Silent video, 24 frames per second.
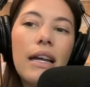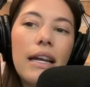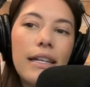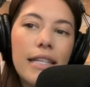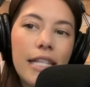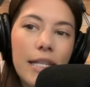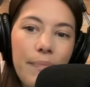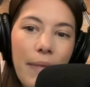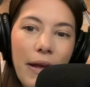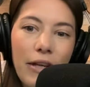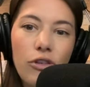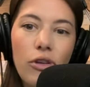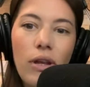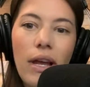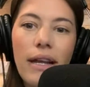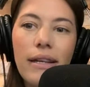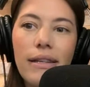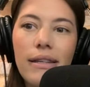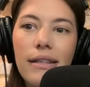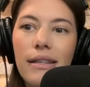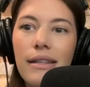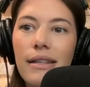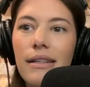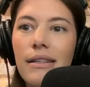It
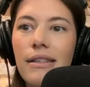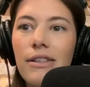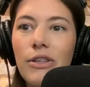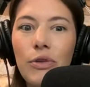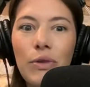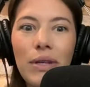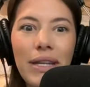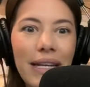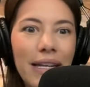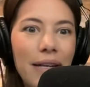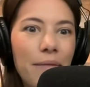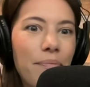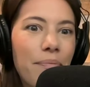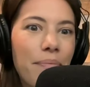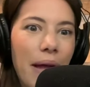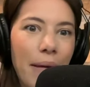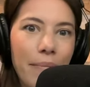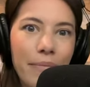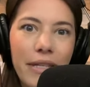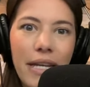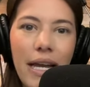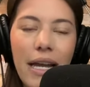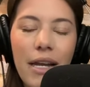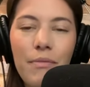specialized in unique
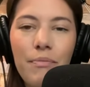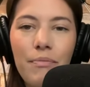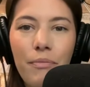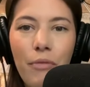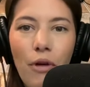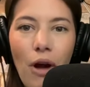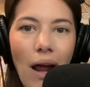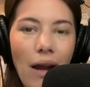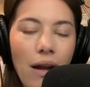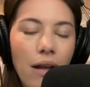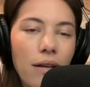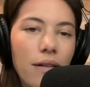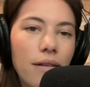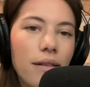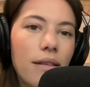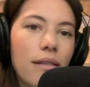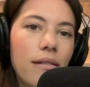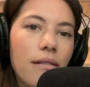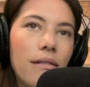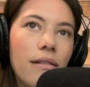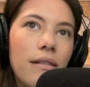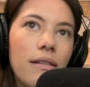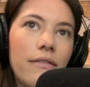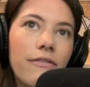peptide
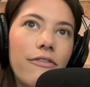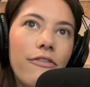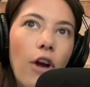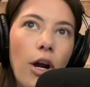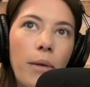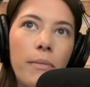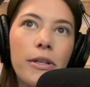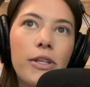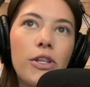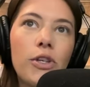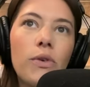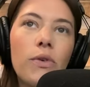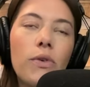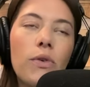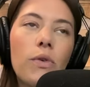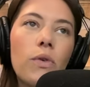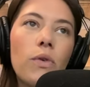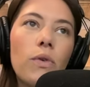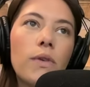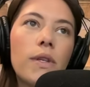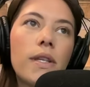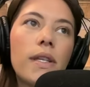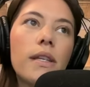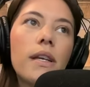products and
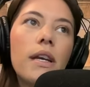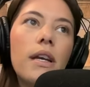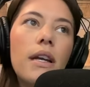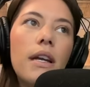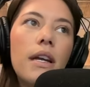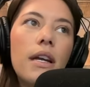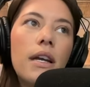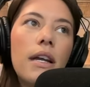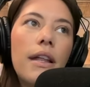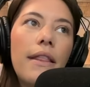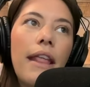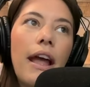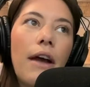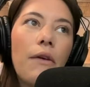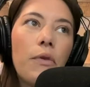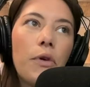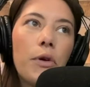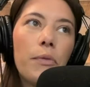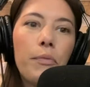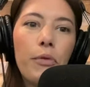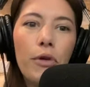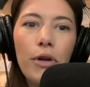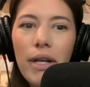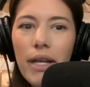pharmaceuticals that
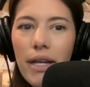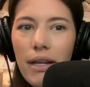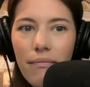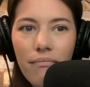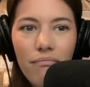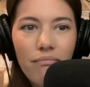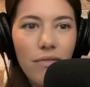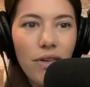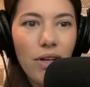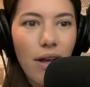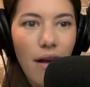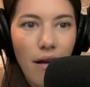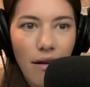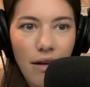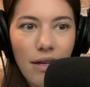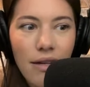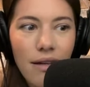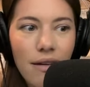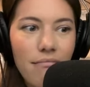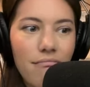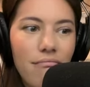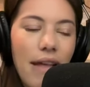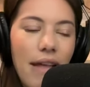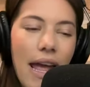were pretty
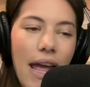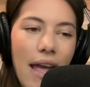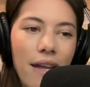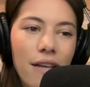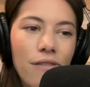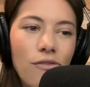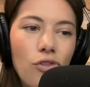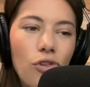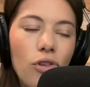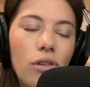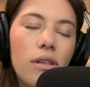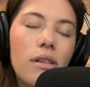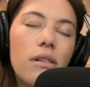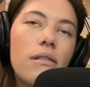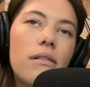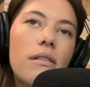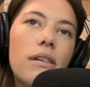cutting edge.